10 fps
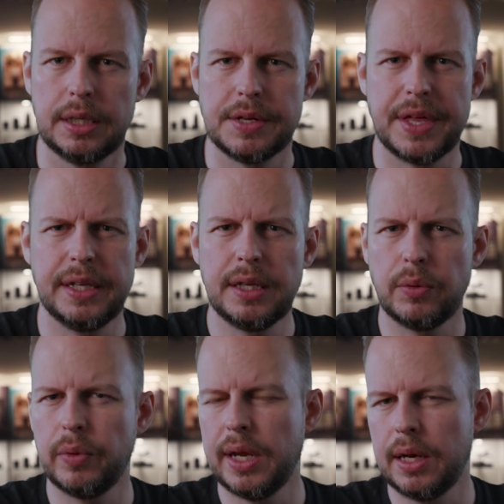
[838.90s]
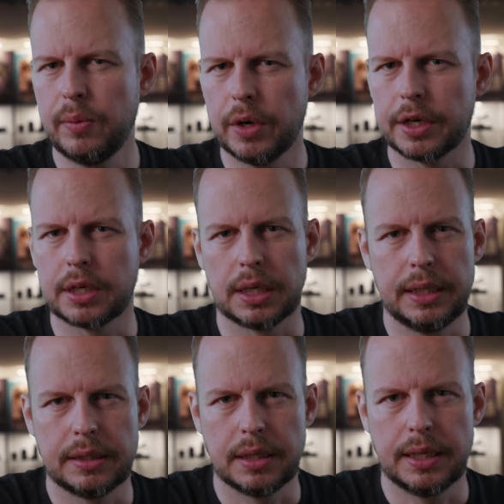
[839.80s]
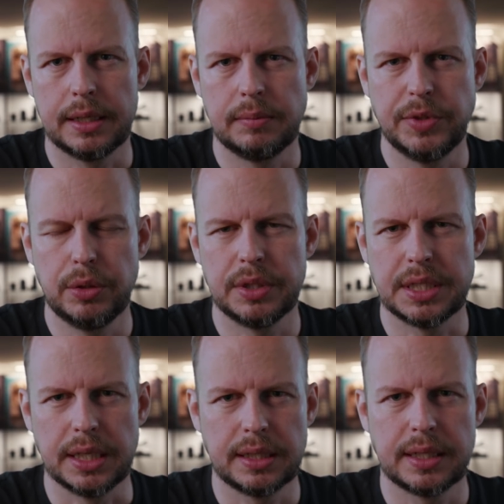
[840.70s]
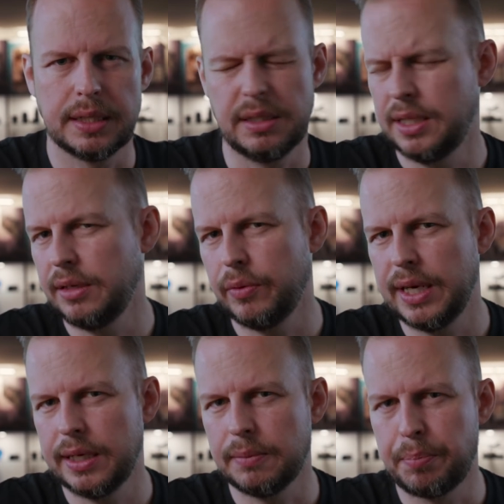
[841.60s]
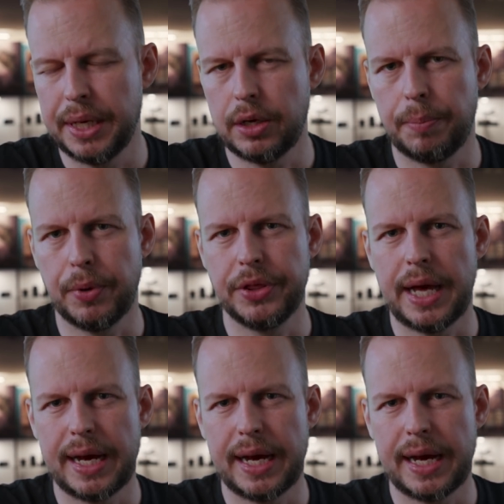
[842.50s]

then it didn't really work in Unity. It didn't really pick up on that